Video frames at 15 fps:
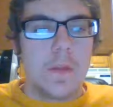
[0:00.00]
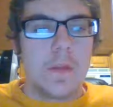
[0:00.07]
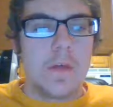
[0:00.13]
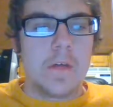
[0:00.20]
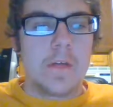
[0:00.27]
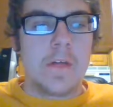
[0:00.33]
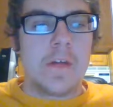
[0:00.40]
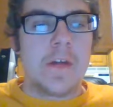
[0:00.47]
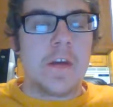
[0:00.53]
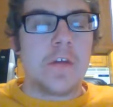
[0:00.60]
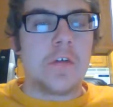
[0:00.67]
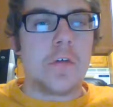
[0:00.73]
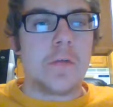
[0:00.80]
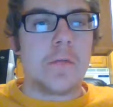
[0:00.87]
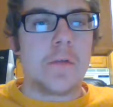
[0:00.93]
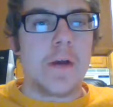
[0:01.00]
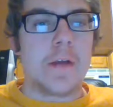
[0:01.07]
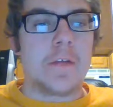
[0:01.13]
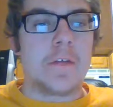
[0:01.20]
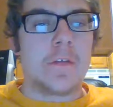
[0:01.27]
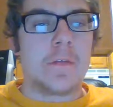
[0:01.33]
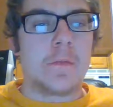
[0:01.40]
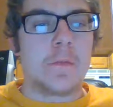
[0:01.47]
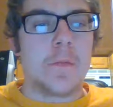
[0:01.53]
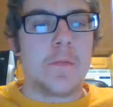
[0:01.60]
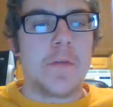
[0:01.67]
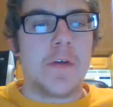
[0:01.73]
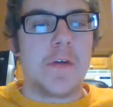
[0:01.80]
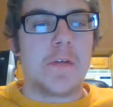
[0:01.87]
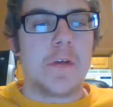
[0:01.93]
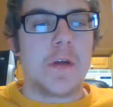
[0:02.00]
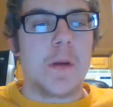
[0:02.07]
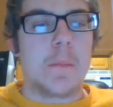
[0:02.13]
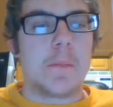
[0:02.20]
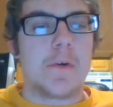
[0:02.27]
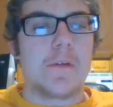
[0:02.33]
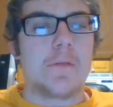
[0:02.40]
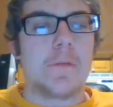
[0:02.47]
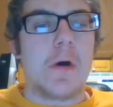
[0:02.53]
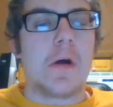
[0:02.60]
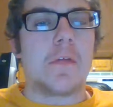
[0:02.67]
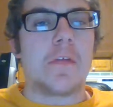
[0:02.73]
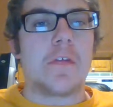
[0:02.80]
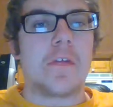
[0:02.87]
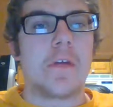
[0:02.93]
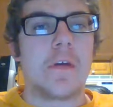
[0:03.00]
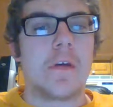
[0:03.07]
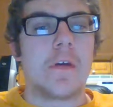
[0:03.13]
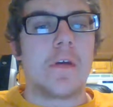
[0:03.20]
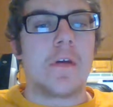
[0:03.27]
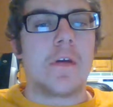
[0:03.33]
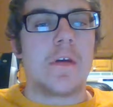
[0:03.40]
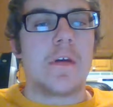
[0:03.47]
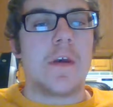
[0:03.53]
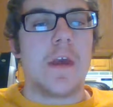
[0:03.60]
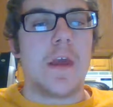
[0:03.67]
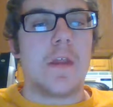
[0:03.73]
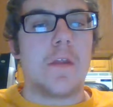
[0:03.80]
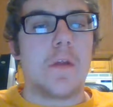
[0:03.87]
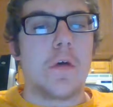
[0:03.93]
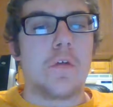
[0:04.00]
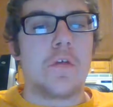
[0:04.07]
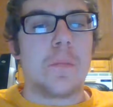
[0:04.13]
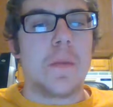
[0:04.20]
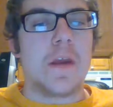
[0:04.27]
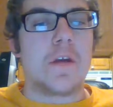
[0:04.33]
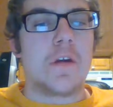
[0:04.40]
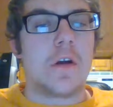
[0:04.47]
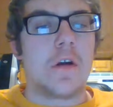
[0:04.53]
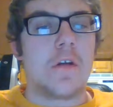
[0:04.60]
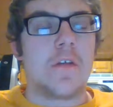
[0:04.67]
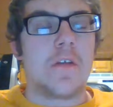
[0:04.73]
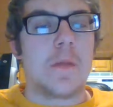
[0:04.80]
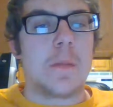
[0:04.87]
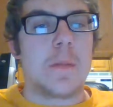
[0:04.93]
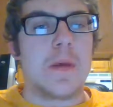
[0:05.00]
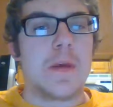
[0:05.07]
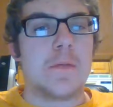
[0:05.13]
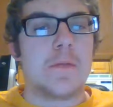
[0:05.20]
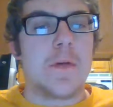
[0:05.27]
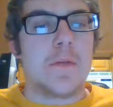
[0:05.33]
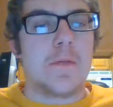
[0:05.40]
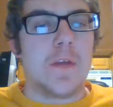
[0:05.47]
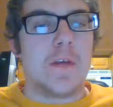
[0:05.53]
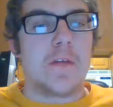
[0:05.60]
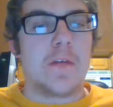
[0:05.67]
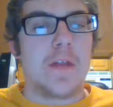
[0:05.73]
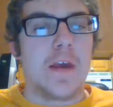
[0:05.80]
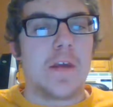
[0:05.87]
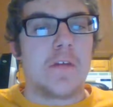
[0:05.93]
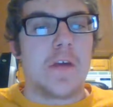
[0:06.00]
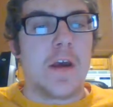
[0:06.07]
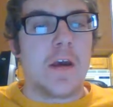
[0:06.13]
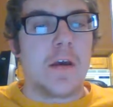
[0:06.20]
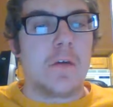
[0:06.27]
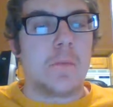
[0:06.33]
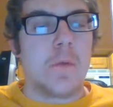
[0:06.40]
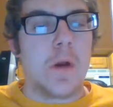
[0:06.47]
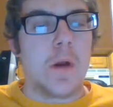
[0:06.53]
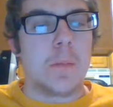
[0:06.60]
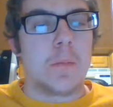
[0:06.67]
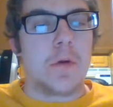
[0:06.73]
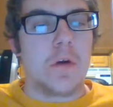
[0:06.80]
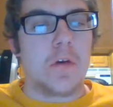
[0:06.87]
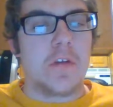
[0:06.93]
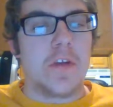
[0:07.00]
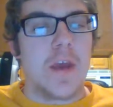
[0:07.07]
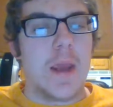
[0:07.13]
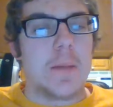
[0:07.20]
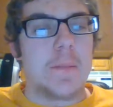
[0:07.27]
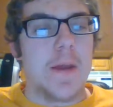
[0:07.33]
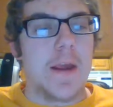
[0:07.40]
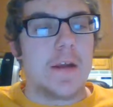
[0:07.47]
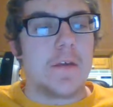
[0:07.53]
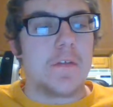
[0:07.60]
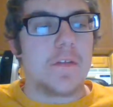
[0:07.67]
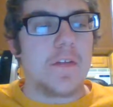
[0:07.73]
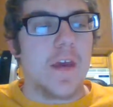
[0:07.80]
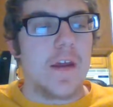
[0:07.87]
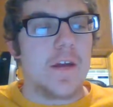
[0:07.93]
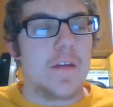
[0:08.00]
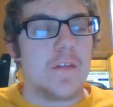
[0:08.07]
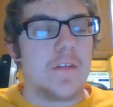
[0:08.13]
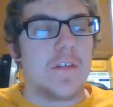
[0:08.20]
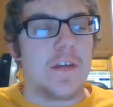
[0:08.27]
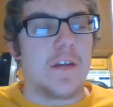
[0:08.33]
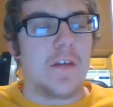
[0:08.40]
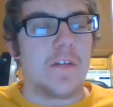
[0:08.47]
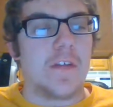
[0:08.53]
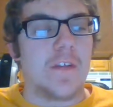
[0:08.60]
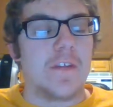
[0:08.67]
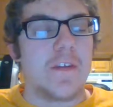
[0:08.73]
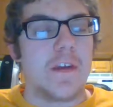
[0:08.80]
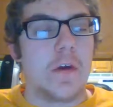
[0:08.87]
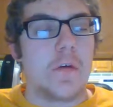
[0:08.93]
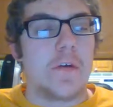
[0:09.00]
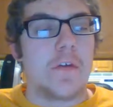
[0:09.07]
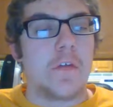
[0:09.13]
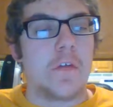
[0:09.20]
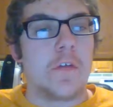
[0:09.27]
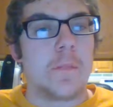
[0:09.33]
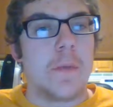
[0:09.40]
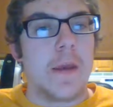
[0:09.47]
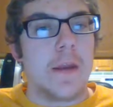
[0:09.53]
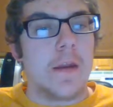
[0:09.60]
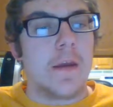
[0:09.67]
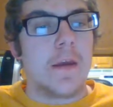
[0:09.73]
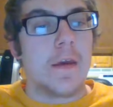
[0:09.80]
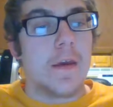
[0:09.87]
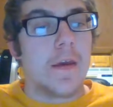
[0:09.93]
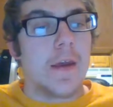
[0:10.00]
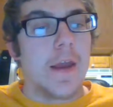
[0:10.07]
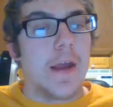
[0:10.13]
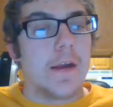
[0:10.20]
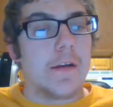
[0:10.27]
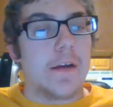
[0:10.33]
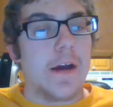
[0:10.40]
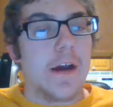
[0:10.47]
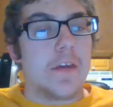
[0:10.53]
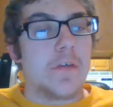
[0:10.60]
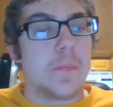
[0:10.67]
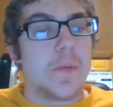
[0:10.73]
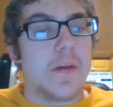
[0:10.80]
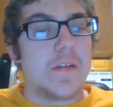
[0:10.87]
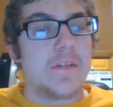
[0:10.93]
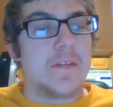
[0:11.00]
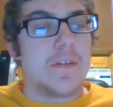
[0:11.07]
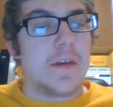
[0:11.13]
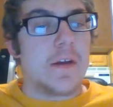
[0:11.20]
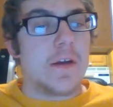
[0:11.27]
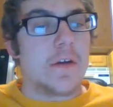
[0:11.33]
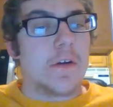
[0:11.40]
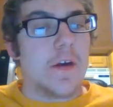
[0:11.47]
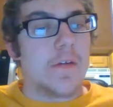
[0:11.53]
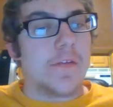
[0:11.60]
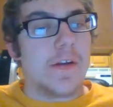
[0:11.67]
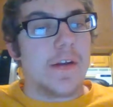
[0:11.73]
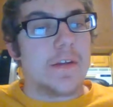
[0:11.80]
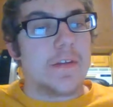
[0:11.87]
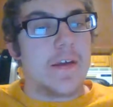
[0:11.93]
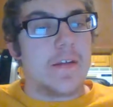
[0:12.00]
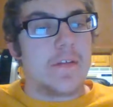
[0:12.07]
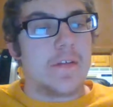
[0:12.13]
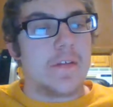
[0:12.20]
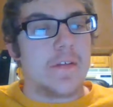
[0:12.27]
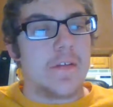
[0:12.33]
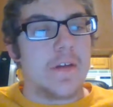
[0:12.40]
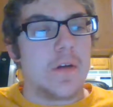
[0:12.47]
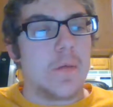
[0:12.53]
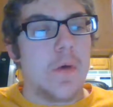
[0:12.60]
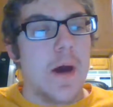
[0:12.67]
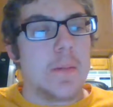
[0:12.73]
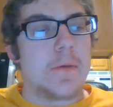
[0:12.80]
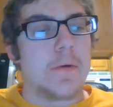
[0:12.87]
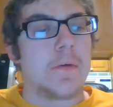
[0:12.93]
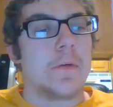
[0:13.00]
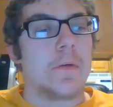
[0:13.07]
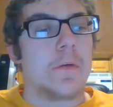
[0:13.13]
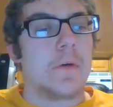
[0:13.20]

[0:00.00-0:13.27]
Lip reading: These initial flights revealed a number of faults. In low-speed turns, the P.50/1 prototype had a tendency to suddenly go into a spin, and at high speeds, the aircraft had a tendency to wobble.